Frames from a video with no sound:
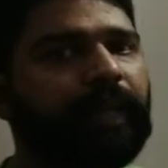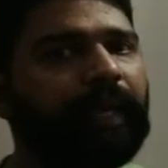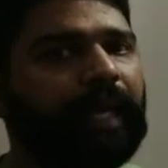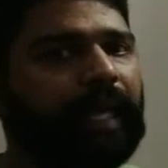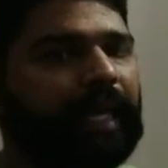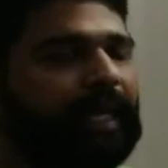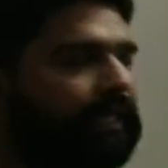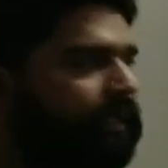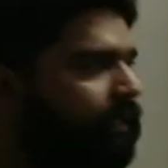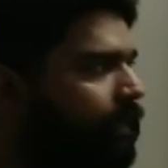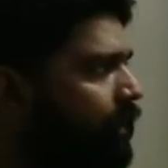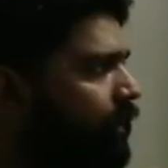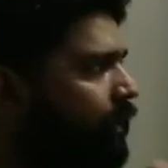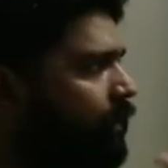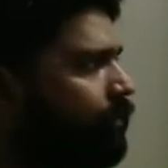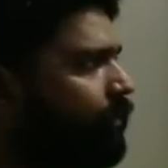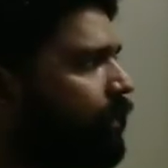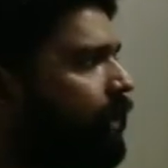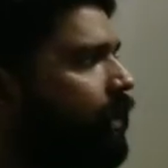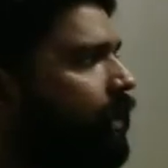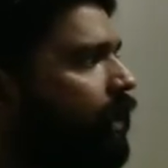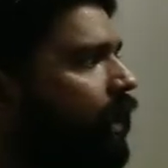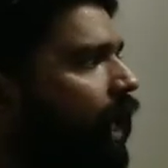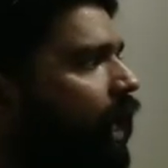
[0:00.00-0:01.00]
and
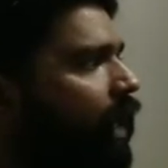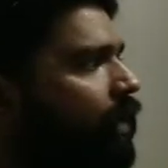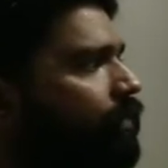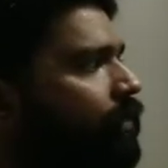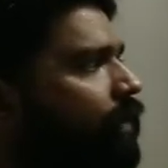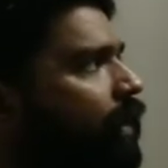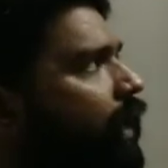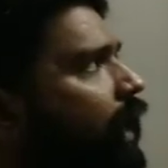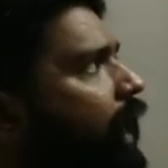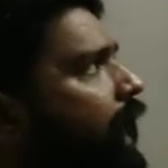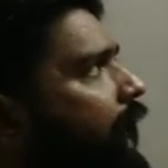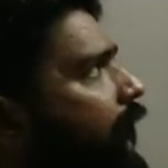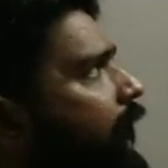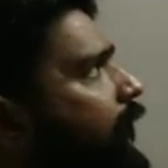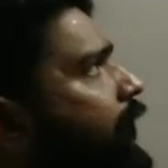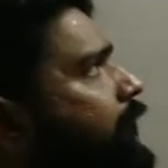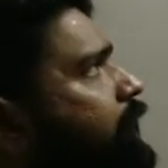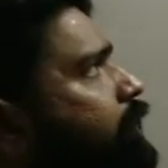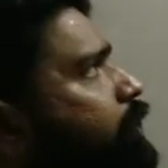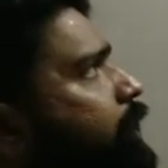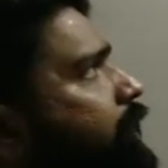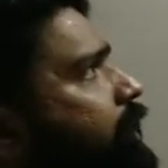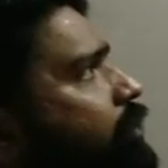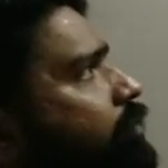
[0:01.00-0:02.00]
we derive an
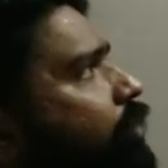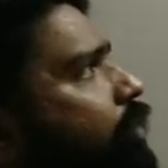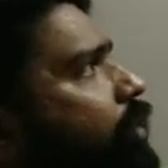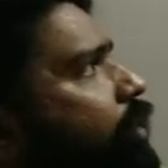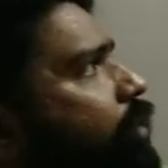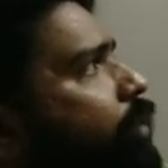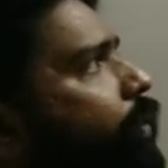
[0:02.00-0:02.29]
expression for the